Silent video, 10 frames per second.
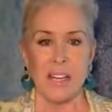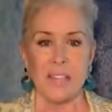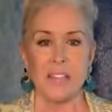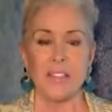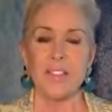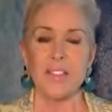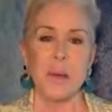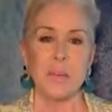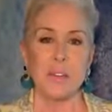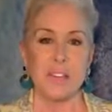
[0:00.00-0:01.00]
This is to
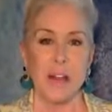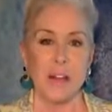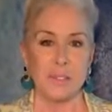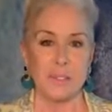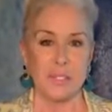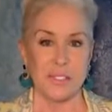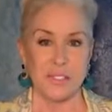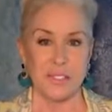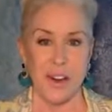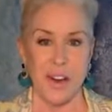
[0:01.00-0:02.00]
help you get off to a good
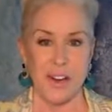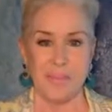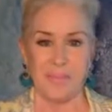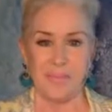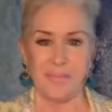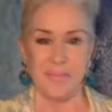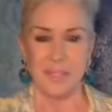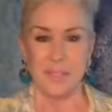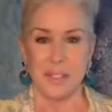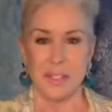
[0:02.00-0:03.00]
start.
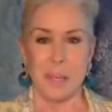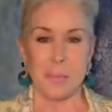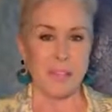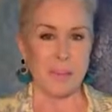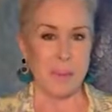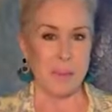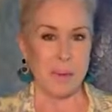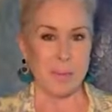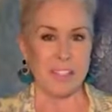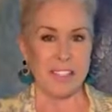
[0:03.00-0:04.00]
So please
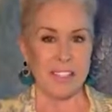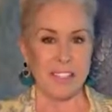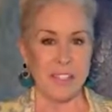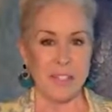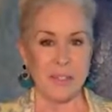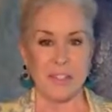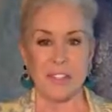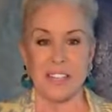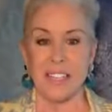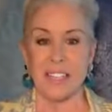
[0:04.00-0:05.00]
remember to continue your
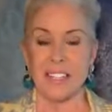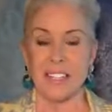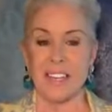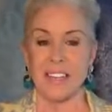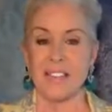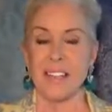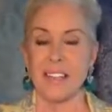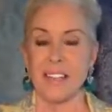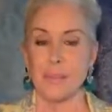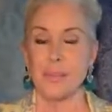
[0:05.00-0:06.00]
daily text
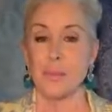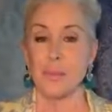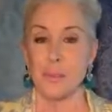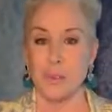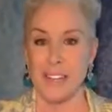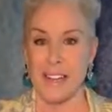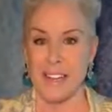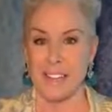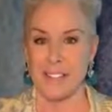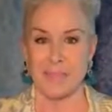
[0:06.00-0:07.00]
check-in for three more
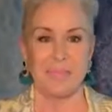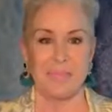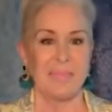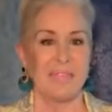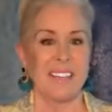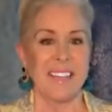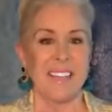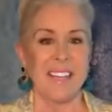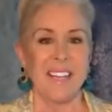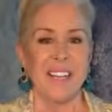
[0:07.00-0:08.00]
days.
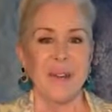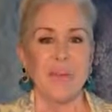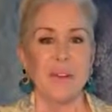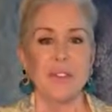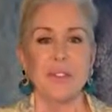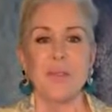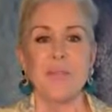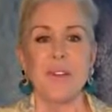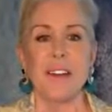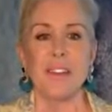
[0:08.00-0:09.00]
Once your three
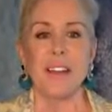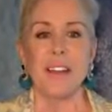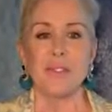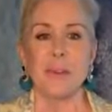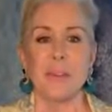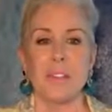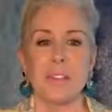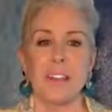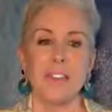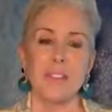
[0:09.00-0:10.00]
final days are up, it's
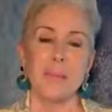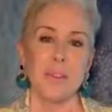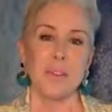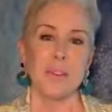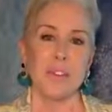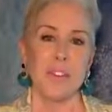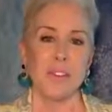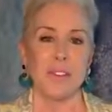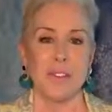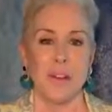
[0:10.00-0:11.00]
customary for you to
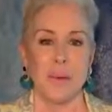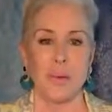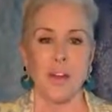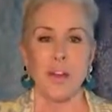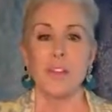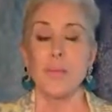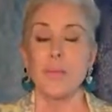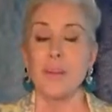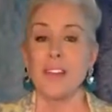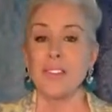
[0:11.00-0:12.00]
sow your
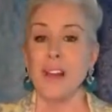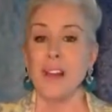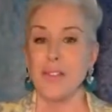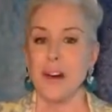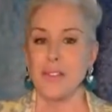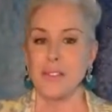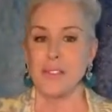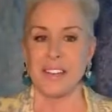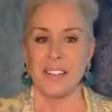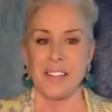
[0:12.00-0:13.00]
best love
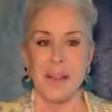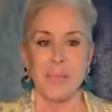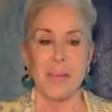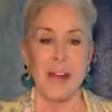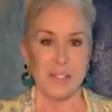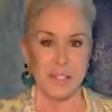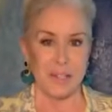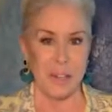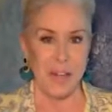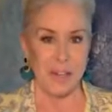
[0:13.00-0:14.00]
offering back to
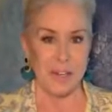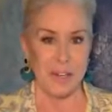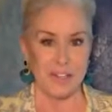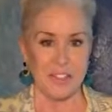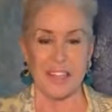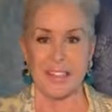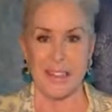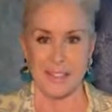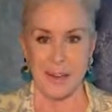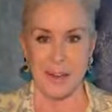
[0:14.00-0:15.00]
your life coach at
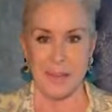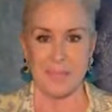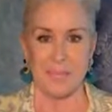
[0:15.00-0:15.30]
that time.